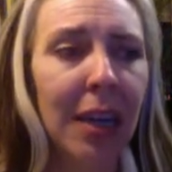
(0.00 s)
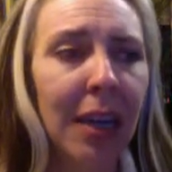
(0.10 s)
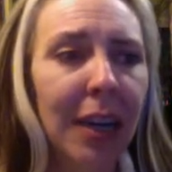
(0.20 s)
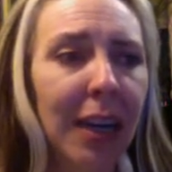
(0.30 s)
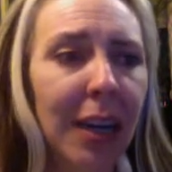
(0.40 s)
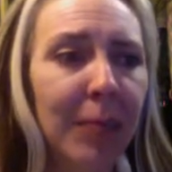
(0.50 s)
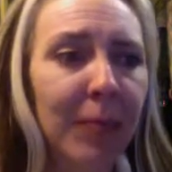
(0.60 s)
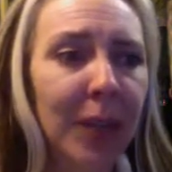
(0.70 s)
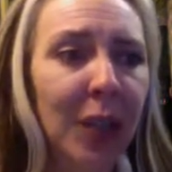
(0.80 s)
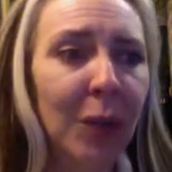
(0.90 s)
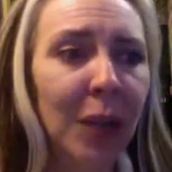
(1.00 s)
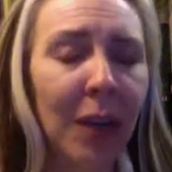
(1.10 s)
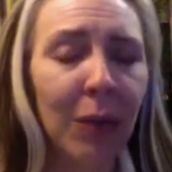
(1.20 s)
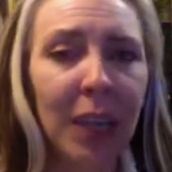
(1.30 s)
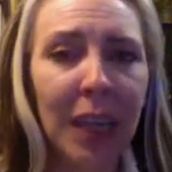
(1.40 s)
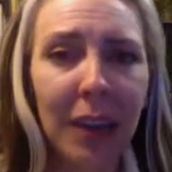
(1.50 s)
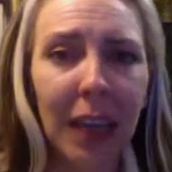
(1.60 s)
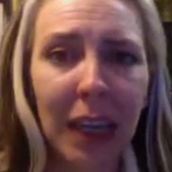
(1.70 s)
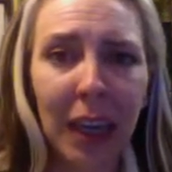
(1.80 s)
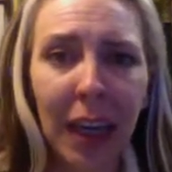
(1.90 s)
not only
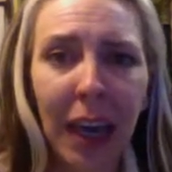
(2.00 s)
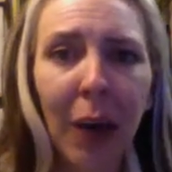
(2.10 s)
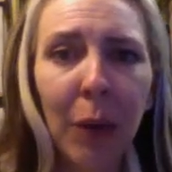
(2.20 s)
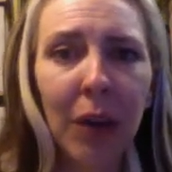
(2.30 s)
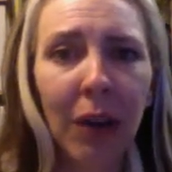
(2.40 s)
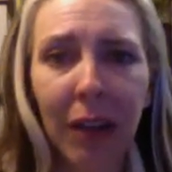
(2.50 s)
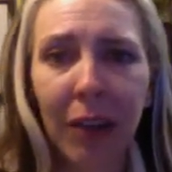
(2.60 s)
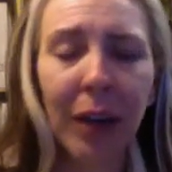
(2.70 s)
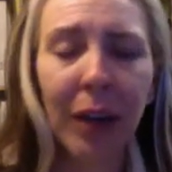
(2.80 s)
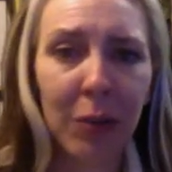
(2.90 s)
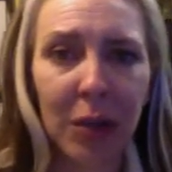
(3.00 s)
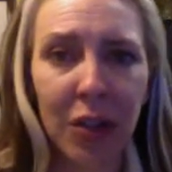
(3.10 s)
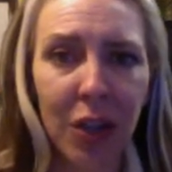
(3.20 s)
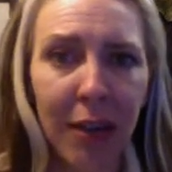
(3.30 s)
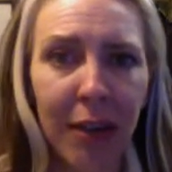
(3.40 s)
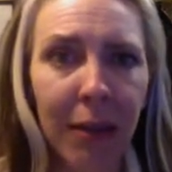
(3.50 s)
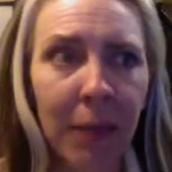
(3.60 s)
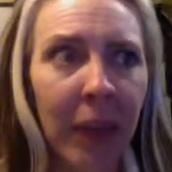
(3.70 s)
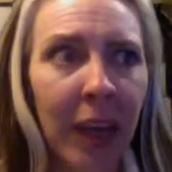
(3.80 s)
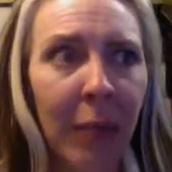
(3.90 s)
like how we all interact with each other,
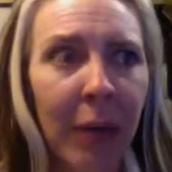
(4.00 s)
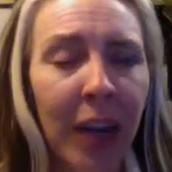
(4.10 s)
but